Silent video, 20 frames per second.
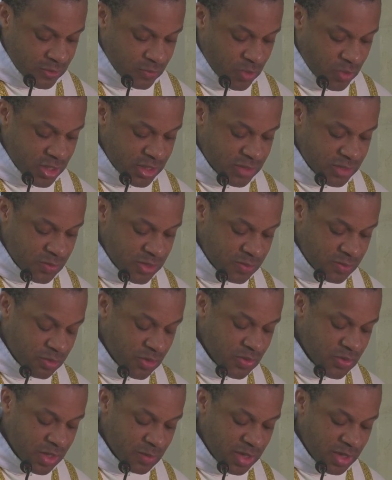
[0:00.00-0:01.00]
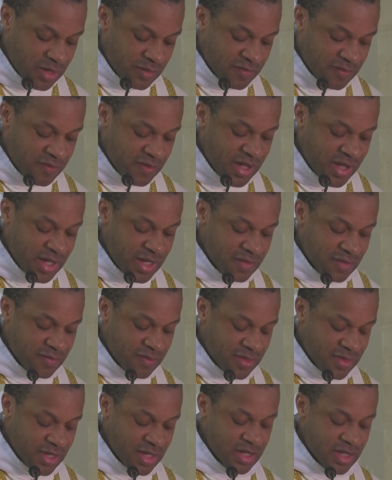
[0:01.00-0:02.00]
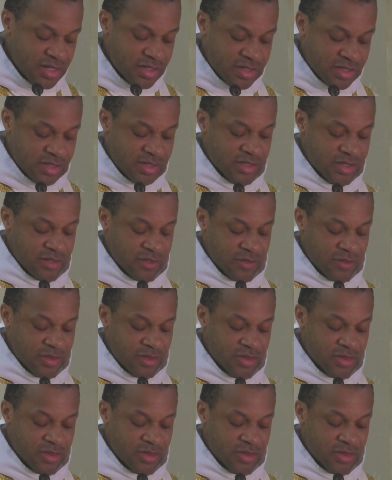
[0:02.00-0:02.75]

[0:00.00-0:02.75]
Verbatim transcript: once we spoke about five things